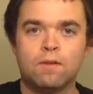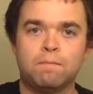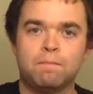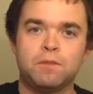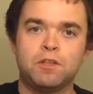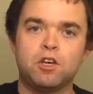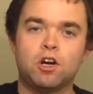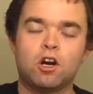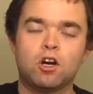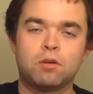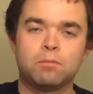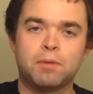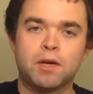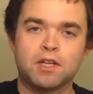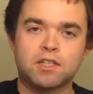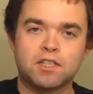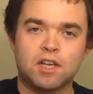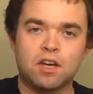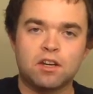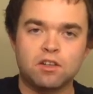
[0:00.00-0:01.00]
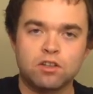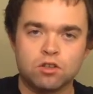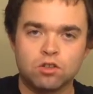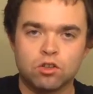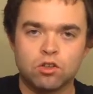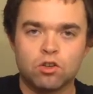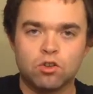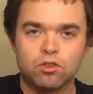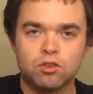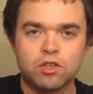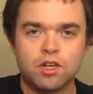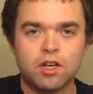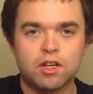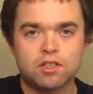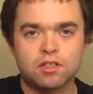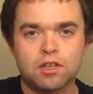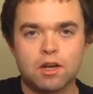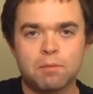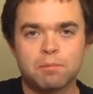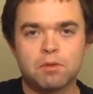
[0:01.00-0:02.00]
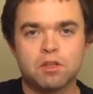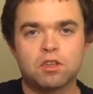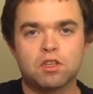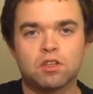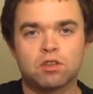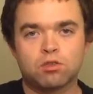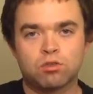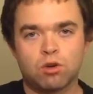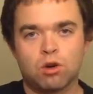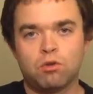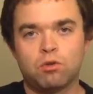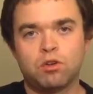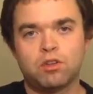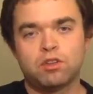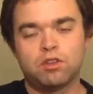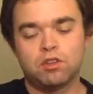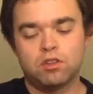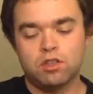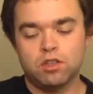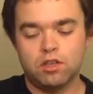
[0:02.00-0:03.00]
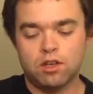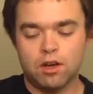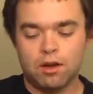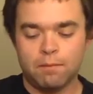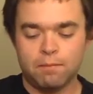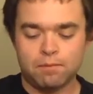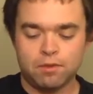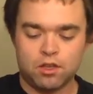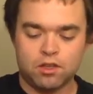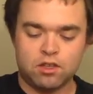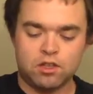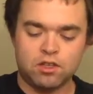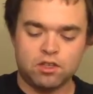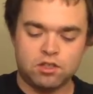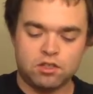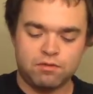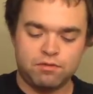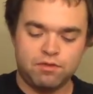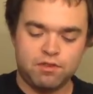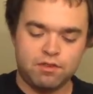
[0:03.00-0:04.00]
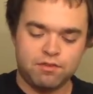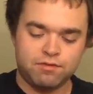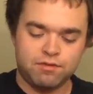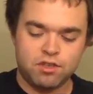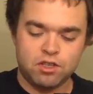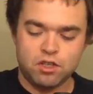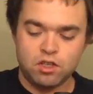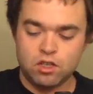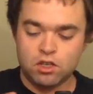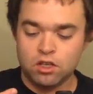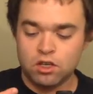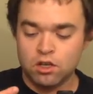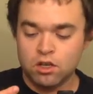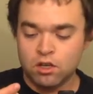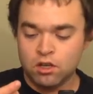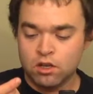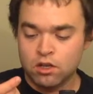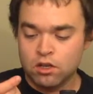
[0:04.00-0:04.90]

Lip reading: the Ardbeg 10-year-old, except that they throw in the, I think it's 50